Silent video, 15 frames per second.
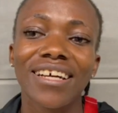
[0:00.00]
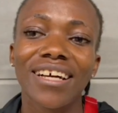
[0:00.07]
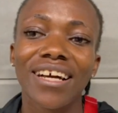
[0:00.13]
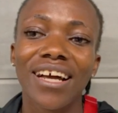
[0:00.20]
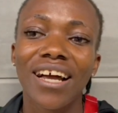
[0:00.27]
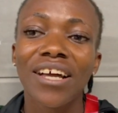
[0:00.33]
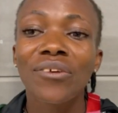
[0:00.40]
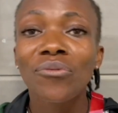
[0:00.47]

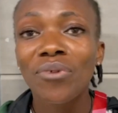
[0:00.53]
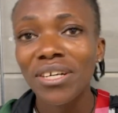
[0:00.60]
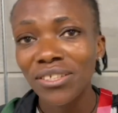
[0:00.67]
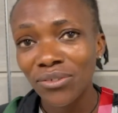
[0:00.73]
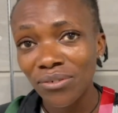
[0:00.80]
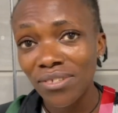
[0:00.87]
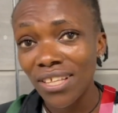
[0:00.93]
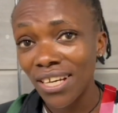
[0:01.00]
I want
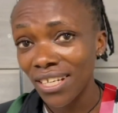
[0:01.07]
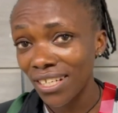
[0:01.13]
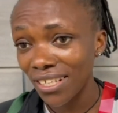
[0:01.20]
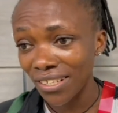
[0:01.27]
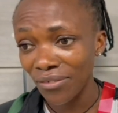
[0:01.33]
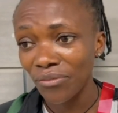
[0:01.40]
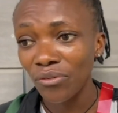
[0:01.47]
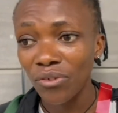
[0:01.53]
to thank
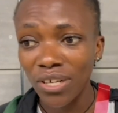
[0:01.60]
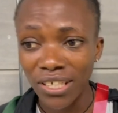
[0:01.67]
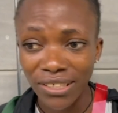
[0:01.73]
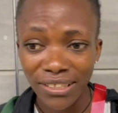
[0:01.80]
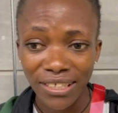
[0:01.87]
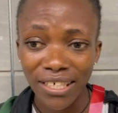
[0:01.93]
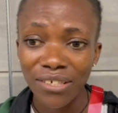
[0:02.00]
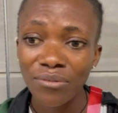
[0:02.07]
everyone.
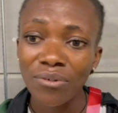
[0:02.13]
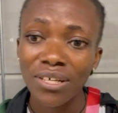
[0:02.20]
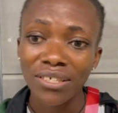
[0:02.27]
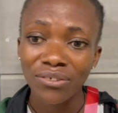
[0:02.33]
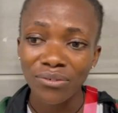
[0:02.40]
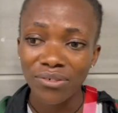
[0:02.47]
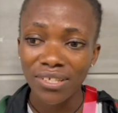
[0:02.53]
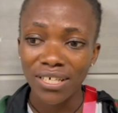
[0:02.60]
I want
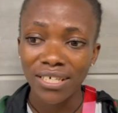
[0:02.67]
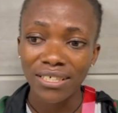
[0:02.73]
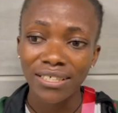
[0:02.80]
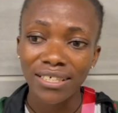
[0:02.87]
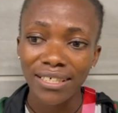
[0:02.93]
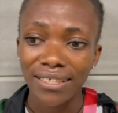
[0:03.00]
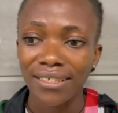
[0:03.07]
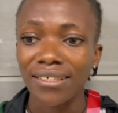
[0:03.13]
to thank
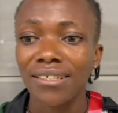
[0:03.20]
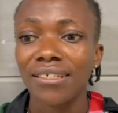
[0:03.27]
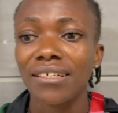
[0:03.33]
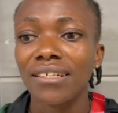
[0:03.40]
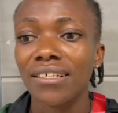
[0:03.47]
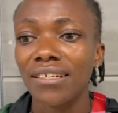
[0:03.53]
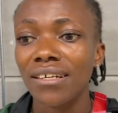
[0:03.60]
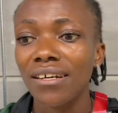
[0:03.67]

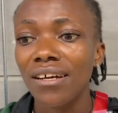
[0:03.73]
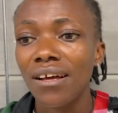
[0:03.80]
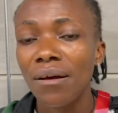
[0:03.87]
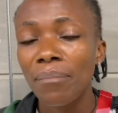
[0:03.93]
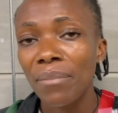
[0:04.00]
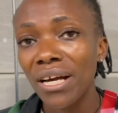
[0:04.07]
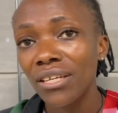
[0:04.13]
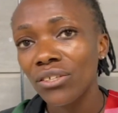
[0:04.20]

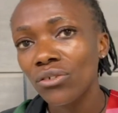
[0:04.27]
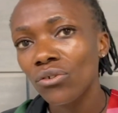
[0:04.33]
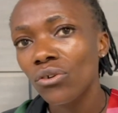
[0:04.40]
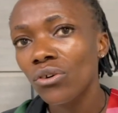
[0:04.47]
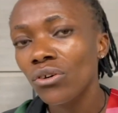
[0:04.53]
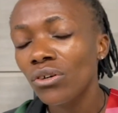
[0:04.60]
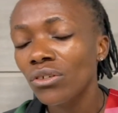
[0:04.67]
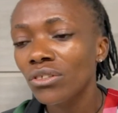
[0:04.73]
my
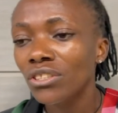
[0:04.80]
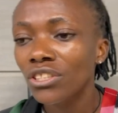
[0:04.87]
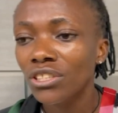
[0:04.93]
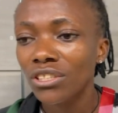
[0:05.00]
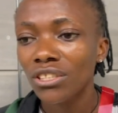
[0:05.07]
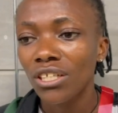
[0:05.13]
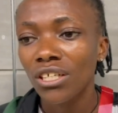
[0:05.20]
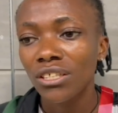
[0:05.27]
coach,
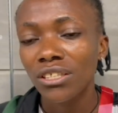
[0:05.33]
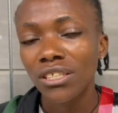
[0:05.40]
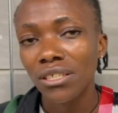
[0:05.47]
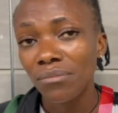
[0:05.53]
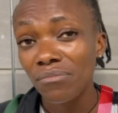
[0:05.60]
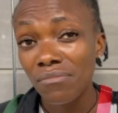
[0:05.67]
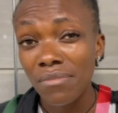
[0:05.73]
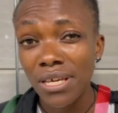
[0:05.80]

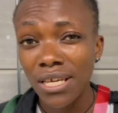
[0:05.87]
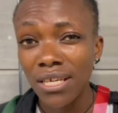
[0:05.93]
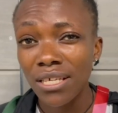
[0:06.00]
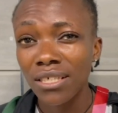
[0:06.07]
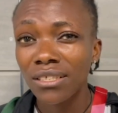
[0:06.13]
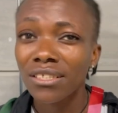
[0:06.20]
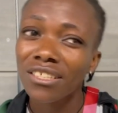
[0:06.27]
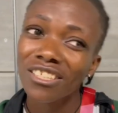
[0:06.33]

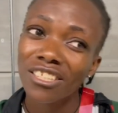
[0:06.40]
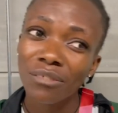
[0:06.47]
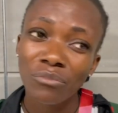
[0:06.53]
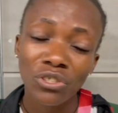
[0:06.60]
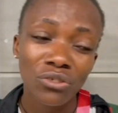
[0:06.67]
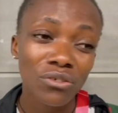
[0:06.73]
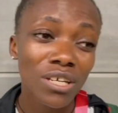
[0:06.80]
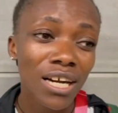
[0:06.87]
team
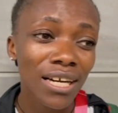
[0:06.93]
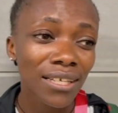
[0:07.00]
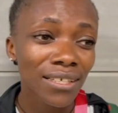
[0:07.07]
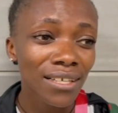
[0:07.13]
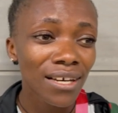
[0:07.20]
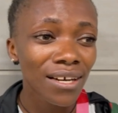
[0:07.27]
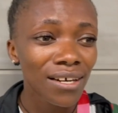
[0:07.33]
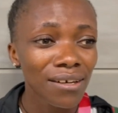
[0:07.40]

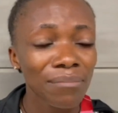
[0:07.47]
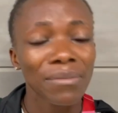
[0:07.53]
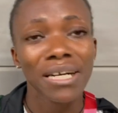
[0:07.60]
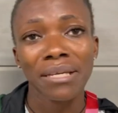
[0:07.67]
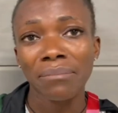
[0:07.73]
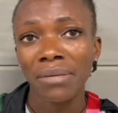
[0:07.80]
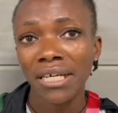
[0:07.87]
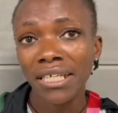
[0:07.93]
Uganda, my
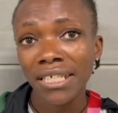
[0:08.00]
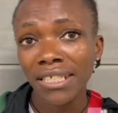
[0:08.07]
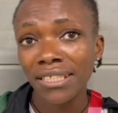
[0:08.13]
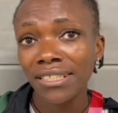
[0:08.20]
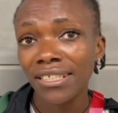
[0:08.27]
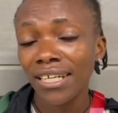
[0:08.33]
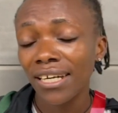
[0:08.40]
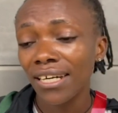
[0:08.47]

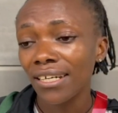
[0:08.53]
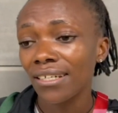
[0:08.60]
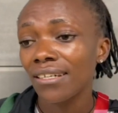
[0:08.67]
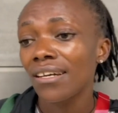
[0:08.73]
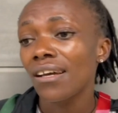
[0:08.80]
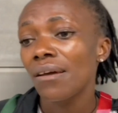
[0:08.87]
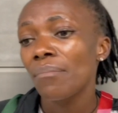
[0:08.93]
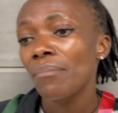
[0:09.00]
manager,
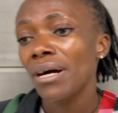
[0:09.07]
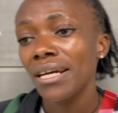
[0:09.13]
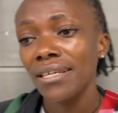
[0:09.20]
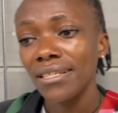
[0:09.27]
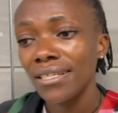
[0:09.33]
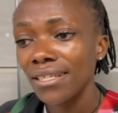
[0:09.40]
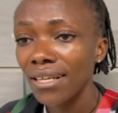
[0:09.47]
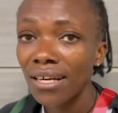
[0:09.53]
my
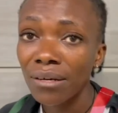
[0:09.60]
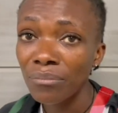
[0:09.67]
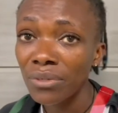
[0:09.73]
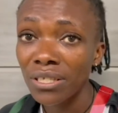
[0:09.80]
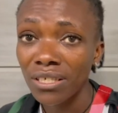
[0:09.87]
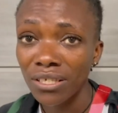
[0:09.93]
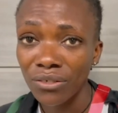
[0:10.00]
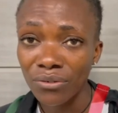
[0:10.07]
club
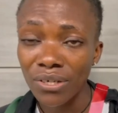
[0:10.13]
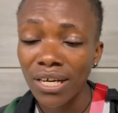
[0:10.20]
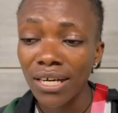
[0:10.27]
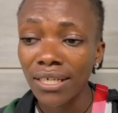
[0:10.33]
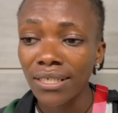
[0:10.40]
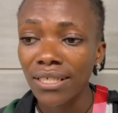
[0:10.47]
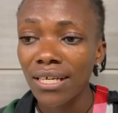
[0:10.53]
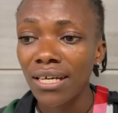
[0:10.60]
in
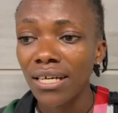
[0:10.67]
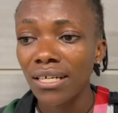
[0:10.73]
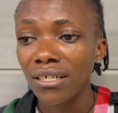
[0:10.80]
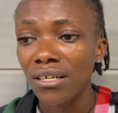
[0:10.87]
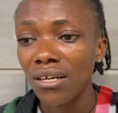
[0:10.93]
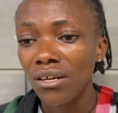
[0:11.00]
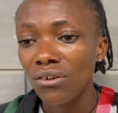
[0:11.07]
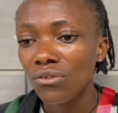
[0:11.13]
Uganda,
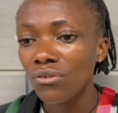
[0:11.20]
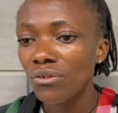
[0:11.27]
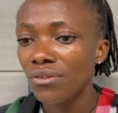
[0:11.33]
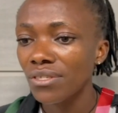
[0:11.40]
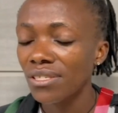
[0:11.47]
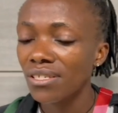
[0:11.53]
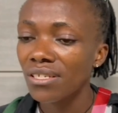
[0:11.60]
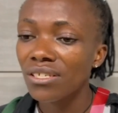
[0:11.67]

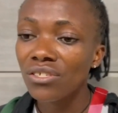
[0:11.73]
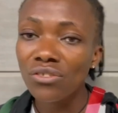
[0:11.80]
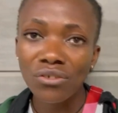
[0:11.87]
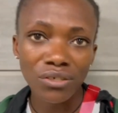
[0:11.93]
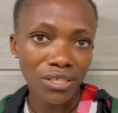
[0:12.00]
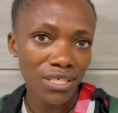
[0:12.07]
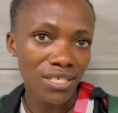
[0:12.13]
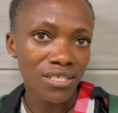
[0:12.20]
because it's
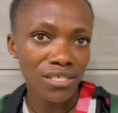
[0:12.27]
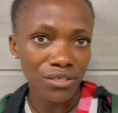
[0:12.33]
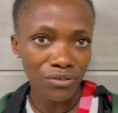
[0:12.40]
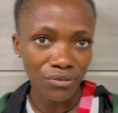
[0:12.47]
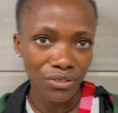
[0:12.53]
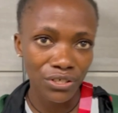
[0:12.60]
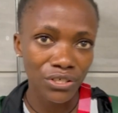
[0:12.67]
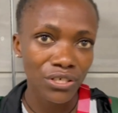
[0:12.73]
not easy to
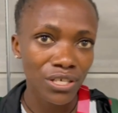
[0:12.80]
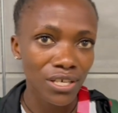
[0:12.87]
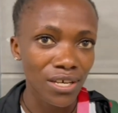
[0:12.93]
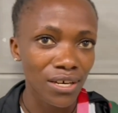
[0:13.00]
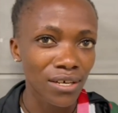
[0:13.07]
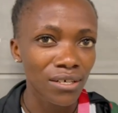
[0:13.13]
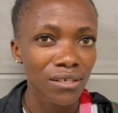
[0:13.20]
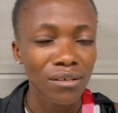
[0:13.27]
reach
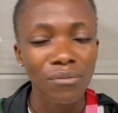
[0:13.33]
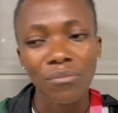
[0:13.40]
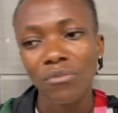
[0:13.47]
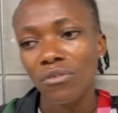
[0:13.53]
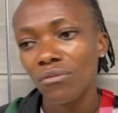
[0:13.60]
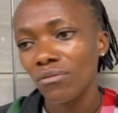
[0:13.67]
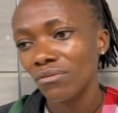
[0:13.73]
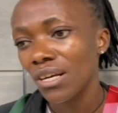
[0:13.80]
here.
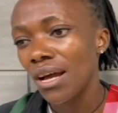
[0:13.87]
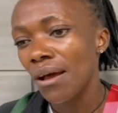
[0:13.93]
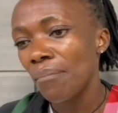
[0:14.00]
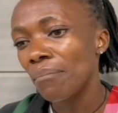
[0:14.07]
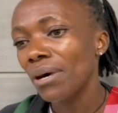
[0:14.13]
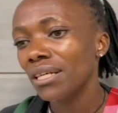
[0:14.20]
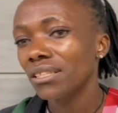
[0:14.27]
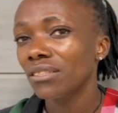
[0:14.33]

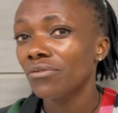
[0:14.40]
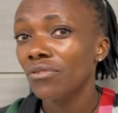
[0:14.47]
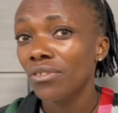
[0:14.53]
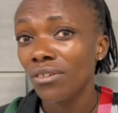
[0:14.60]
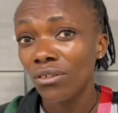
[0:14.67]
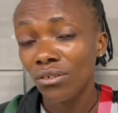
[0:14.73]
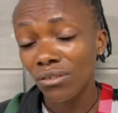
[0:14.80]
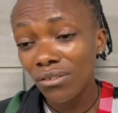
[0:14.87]
But
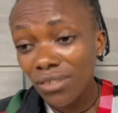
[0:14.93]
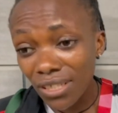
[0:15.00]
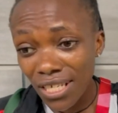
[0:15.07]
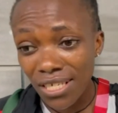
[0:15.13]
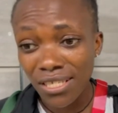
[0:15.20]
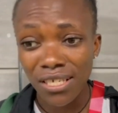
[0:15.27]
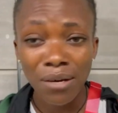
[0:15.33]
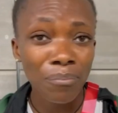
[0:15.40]
for the
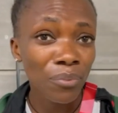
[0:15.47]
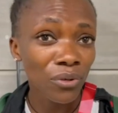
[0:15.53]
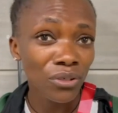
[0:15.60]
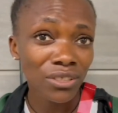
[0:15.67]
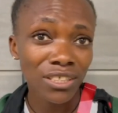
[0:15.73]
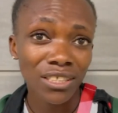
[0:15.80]
support,